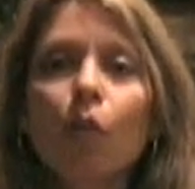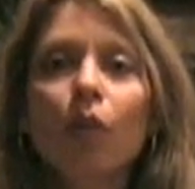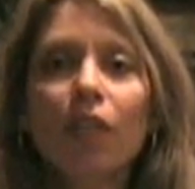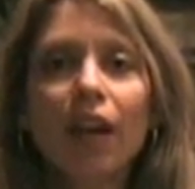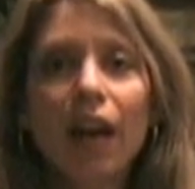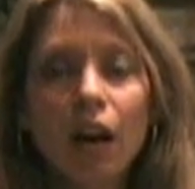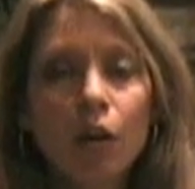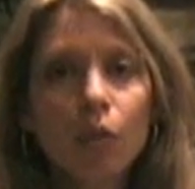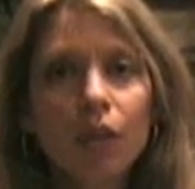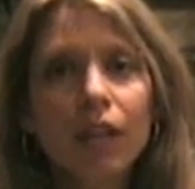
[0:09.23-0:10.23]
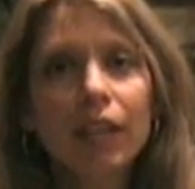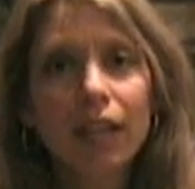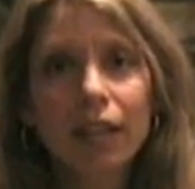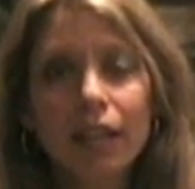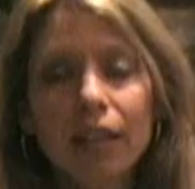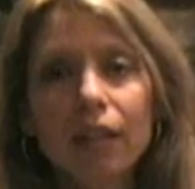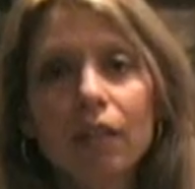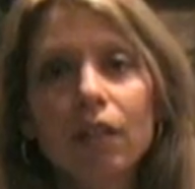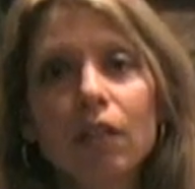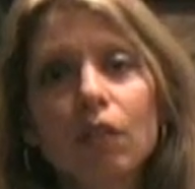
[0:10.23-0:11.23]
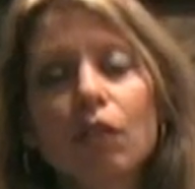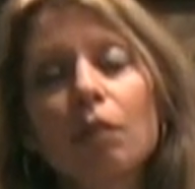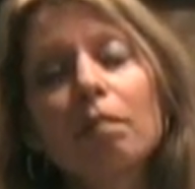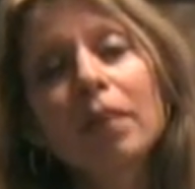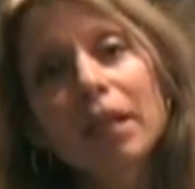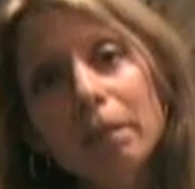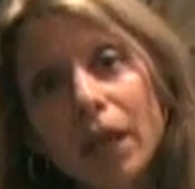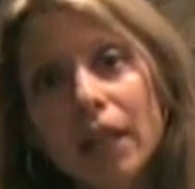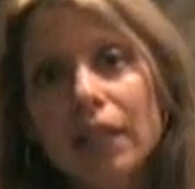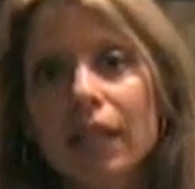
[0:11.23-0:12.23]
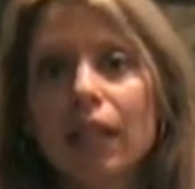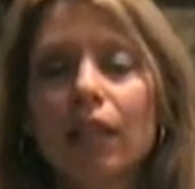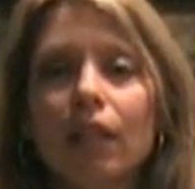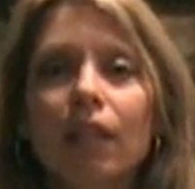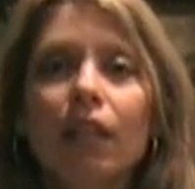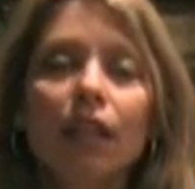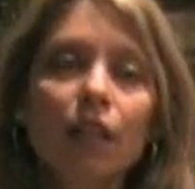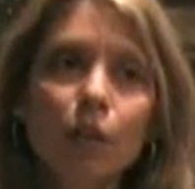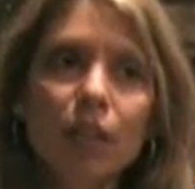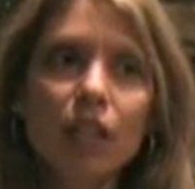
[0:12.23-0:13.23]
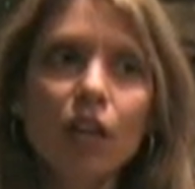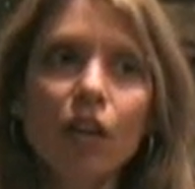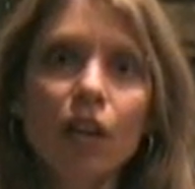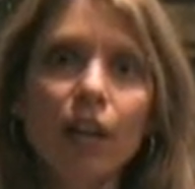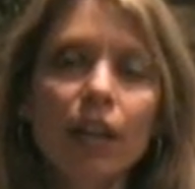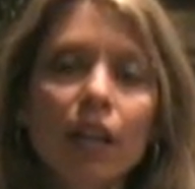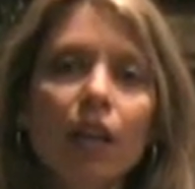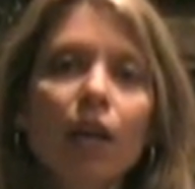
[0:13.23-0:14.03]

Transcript: without getting or minimizing, I know it's hard,